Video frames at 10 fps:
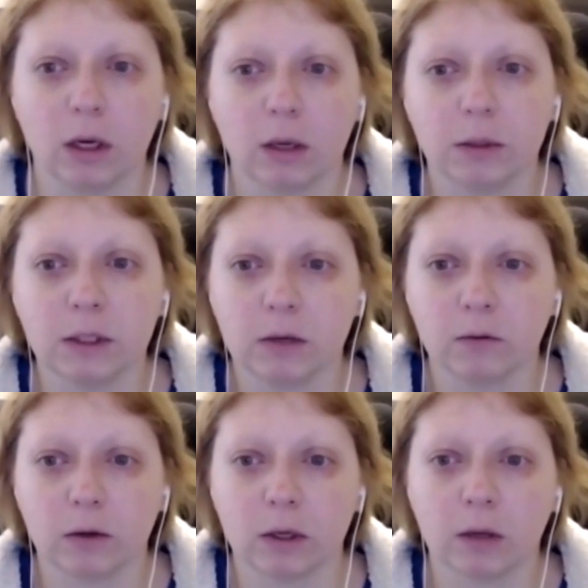I'm
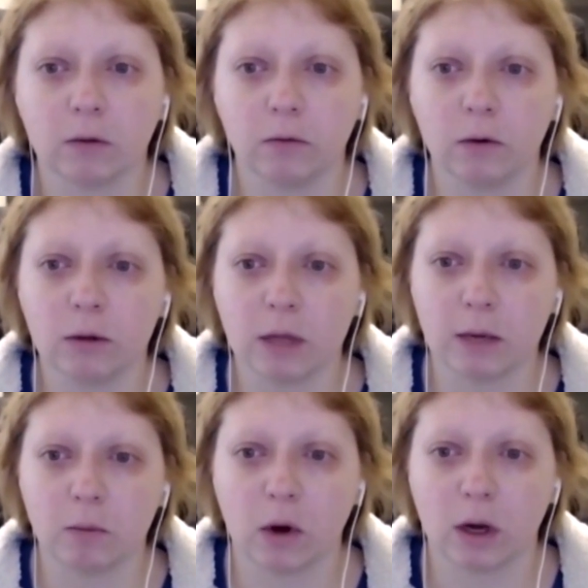safer in a full
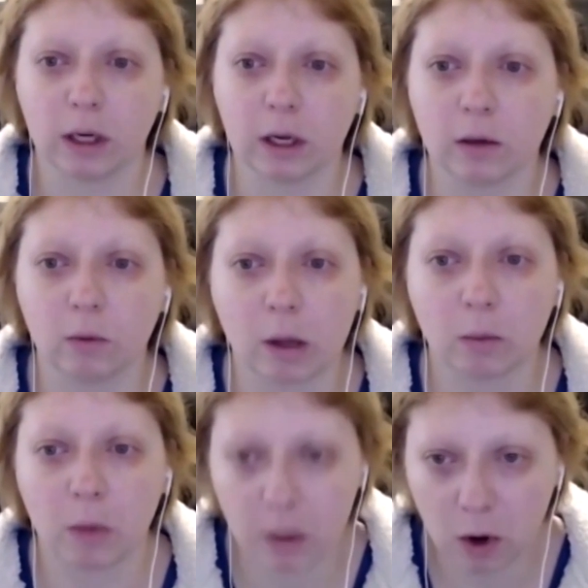light body while
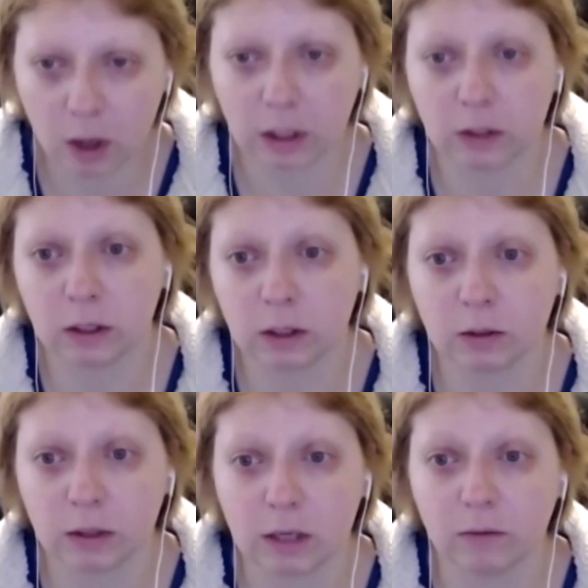my body's here
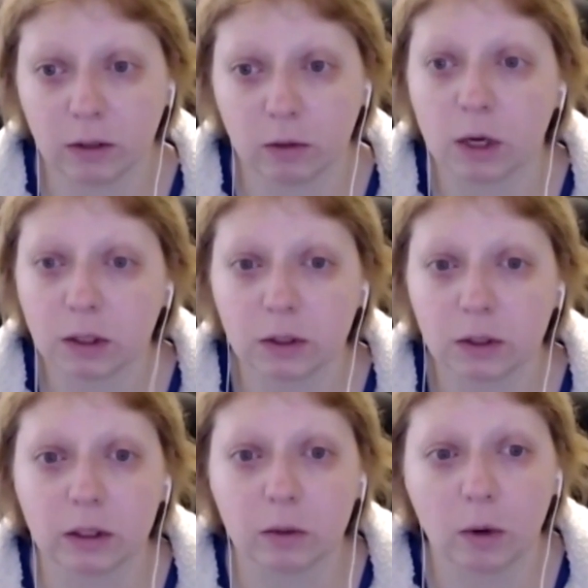safely
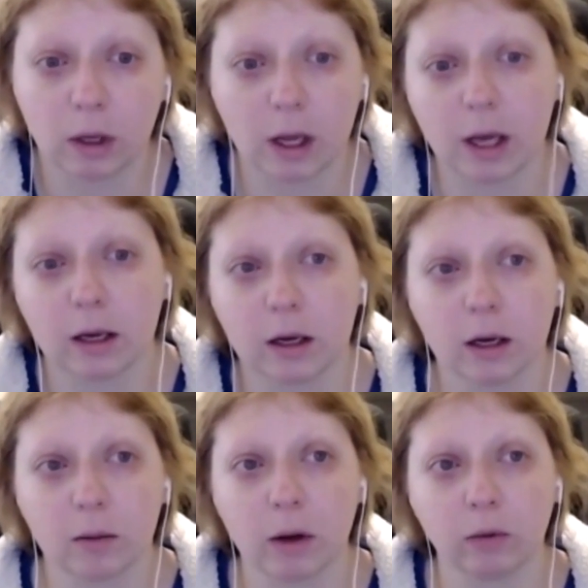resting, while I
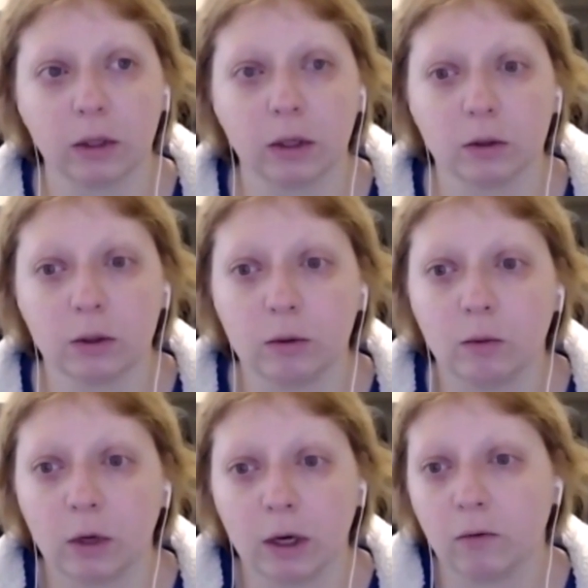am out there doing
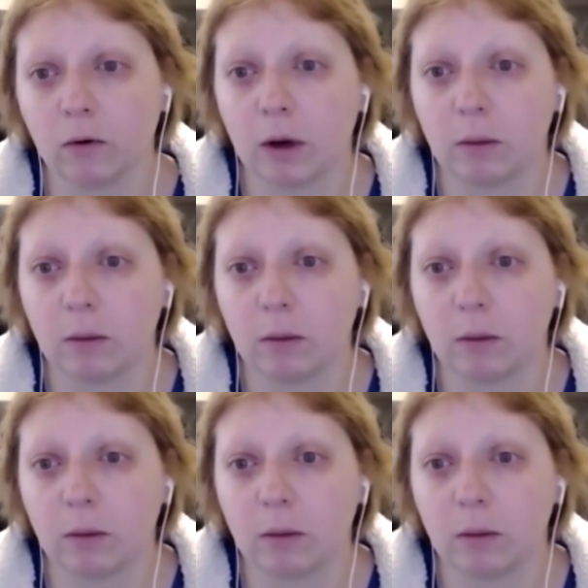whatever I